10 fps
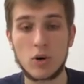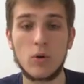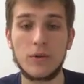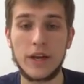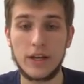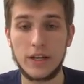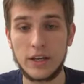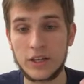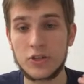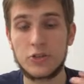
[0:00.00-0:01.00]
crawl the
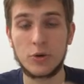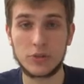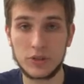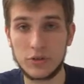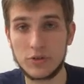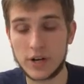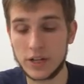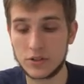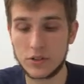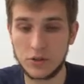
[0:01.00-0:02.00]
external
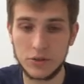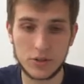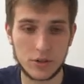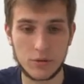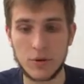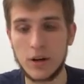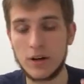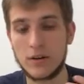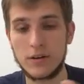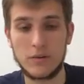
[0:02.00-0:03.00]
URLs too, so
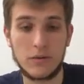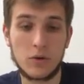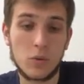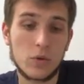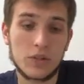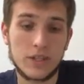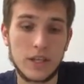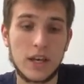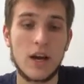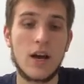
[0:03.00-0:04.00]
you will
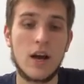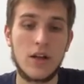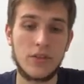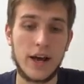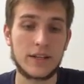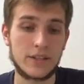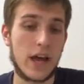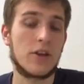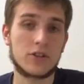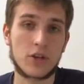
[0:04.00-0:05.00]
see the
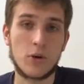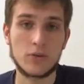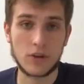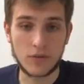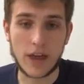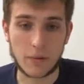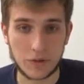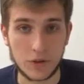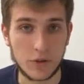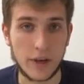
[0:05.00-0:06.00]
status codes of them
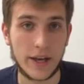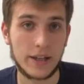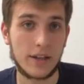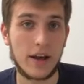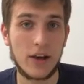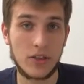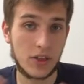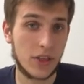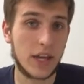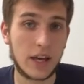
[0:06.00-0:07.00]
too. And
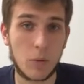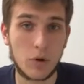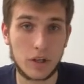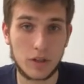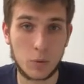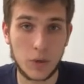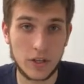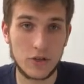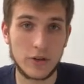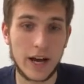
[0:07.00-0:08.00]
the thing I want to
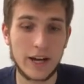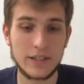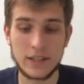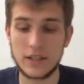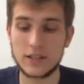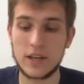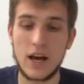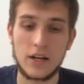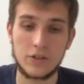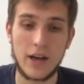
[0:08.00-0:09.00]
wish you guys is
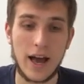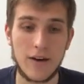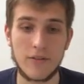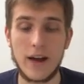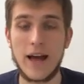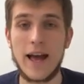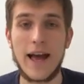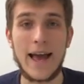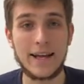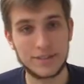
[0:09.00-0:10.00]
to have
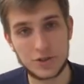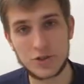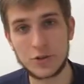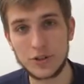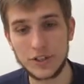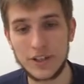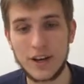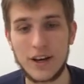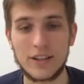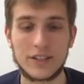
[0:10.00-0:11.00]
as short
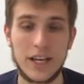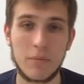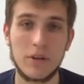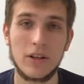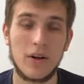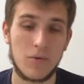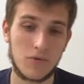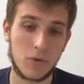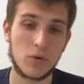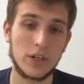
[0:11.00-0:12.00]
table
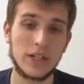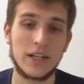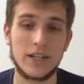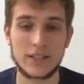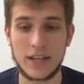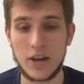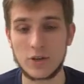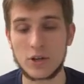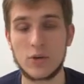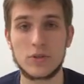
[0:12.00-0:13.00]
for
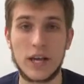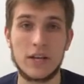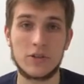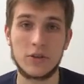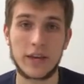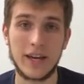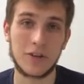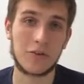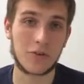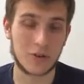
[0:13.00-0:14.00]
status codes as you
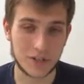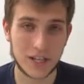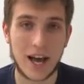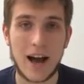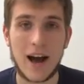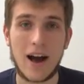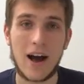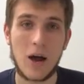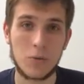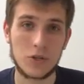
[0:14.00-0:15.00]
can. Of course,
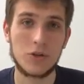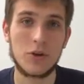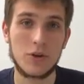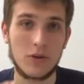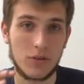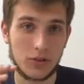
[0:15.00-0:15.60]
I wish you